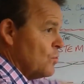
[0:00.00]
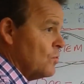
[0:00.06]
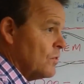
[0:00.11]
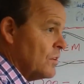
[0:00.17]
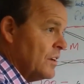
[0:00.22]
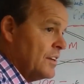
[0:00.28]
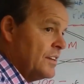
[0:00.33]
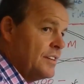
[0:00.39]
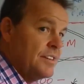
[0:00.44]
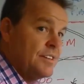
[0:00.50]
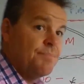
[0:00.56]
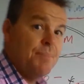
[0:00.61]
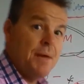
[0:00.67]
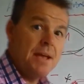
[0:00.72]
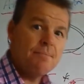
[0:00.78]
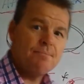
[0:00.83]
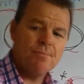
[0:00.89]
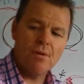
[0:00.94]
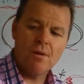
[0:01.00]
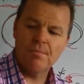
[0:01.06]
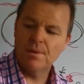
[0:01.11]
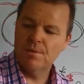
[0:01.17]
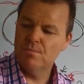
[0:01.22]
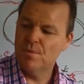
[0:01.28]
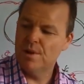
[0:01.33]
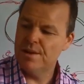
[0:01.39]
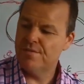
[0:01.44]
Auckland, big
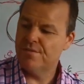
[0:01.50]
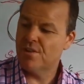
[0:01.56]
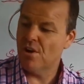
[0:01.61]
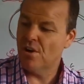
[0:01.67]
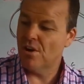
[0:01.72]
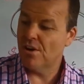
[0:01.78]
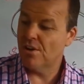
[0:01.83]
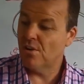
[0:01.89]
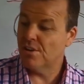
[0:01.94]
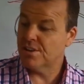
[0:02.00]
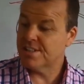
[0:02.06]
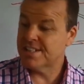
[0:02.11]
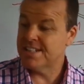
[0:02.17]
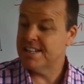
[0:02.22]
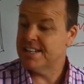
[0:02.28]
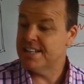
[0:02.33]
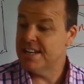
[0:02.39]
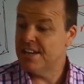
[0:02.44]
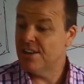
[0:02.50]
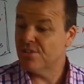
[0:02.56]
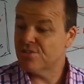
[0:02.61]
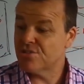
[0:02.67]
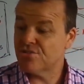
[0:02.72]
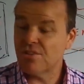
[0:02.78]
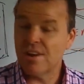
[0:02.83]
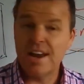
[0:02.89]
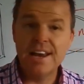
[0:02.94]
problem we've got. Sydney,
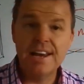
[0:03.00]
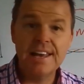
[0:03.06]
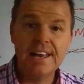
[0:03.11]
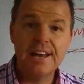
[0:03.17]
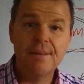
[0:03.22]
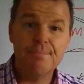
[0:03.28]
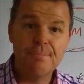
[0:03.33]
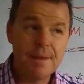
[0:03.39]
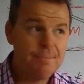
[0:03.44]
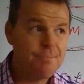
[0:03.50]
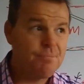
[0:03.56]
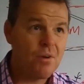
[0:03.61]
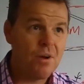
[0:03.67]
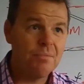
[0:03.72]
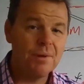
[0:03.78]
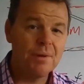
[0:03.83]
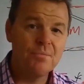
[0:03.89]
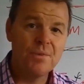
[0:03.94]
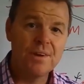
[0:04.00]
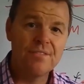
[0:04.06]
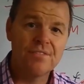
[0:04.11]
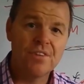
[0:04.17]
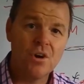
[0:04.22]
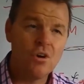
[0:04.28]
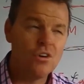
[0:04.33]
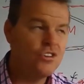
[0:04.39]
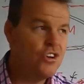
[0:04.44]
Australia, big problem
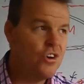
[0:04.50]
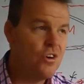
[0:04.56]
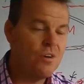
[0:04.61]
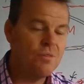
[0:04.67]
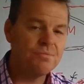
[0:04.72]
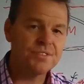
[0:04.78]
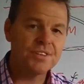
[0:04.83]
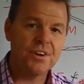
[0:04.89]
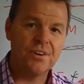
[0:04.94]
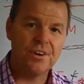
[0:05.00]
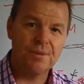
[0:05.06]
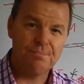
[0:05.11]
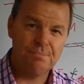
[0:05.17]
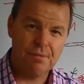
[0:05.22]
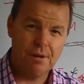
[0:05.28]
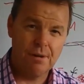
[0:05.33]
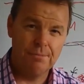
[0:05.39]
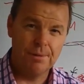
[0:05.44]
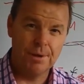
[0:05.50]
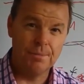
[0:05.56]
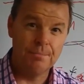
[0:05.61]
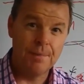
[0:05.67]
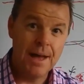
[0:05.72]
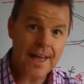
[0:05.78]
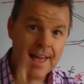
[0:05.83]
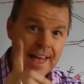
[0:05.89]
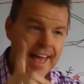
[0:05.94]
we've got. Europe's got a
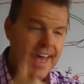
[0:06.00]
problem.